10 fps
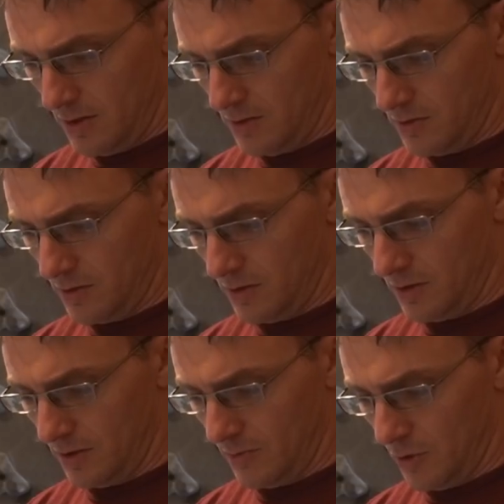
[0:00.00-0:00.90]
It's going to
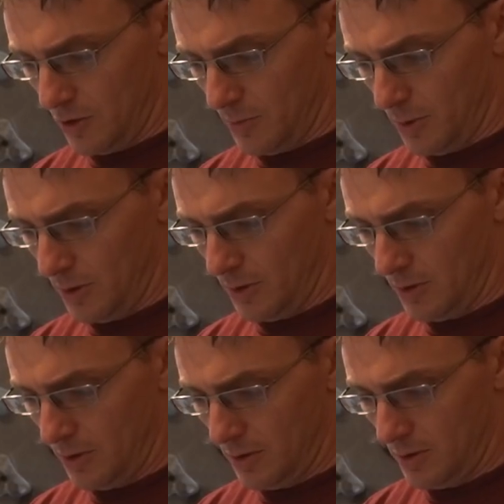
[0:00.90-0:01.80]
come up,
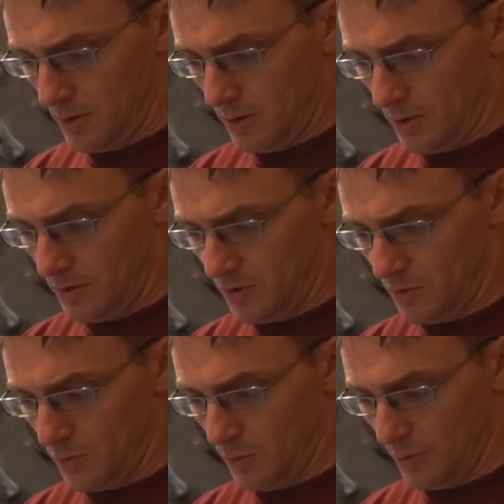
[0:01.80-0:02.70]

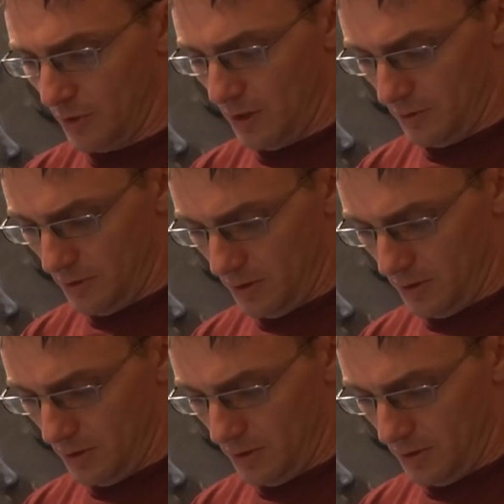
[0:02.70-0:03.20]
swoop around.